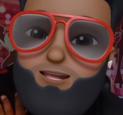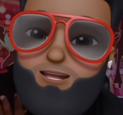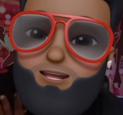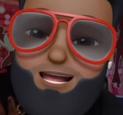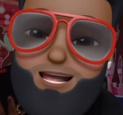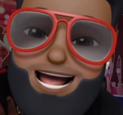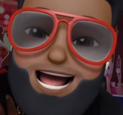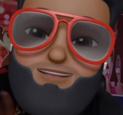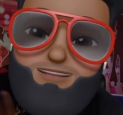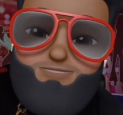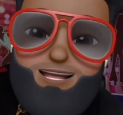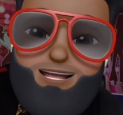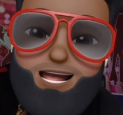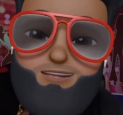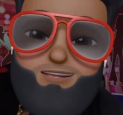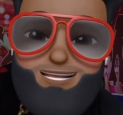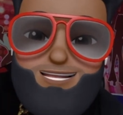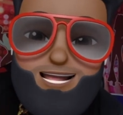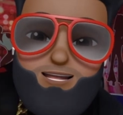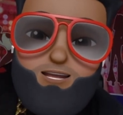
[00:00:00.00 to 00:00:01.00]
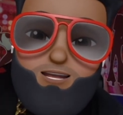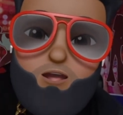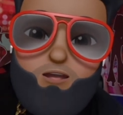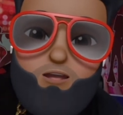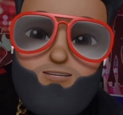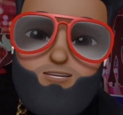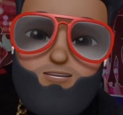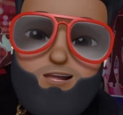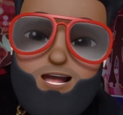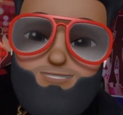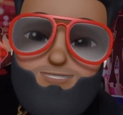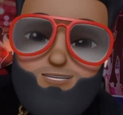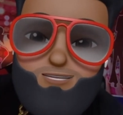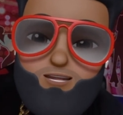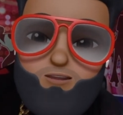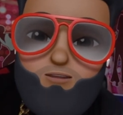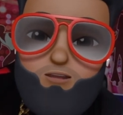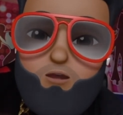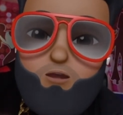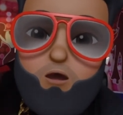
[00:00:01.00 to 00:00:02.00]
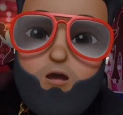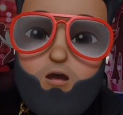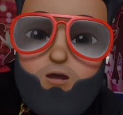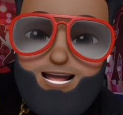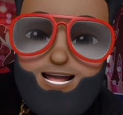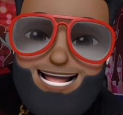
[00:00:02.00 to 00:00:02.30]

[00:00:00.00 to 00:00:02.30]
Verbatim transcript: I found out a long time ago all